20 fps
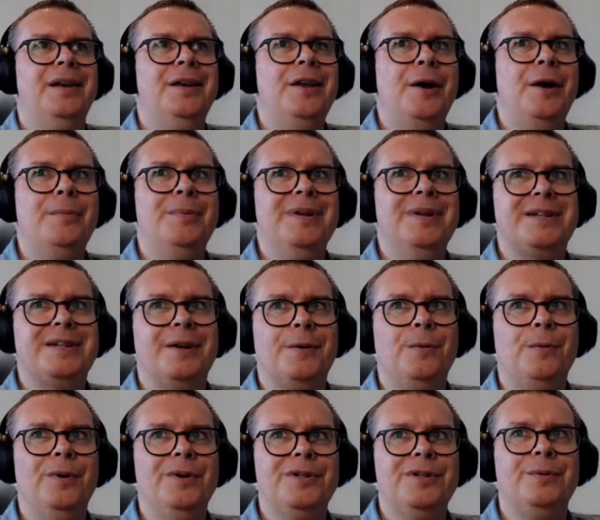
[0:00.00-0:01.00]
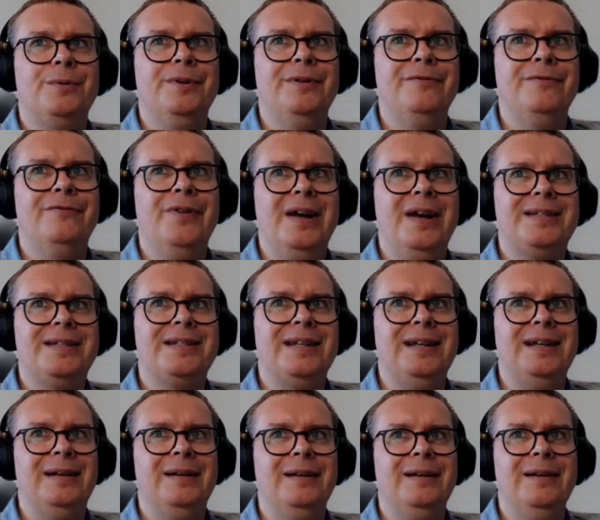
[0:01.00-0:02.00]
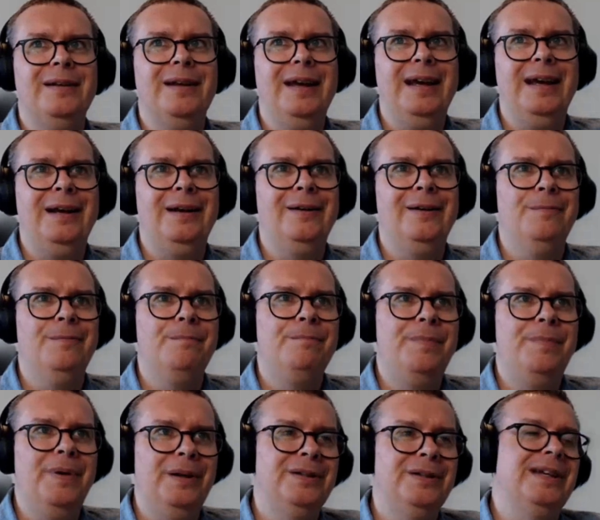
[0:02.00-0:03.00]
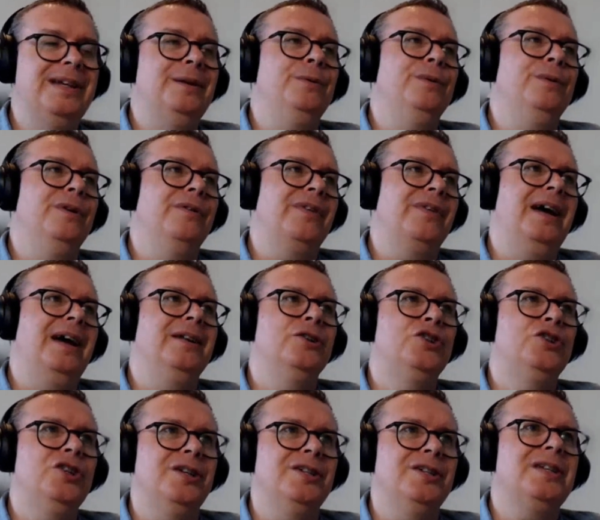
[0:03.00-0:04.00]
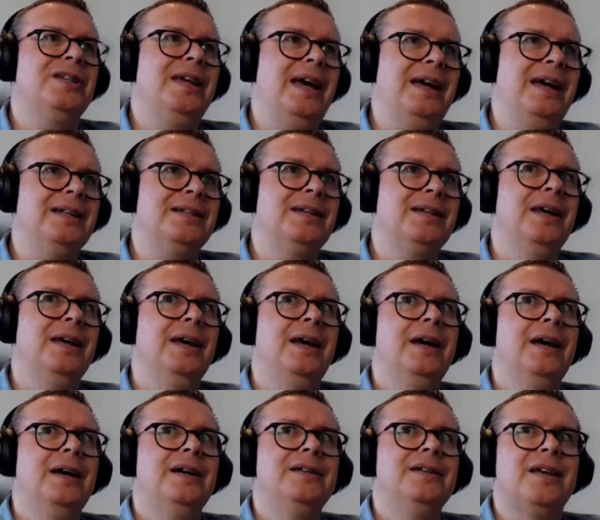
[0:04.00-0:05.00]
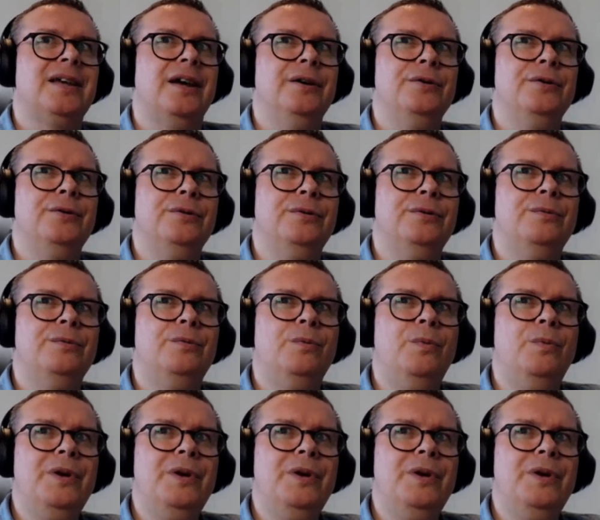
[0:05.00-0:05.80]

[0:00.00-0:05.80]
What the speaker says: Nobody's going to want to invest in building all of that just yet. So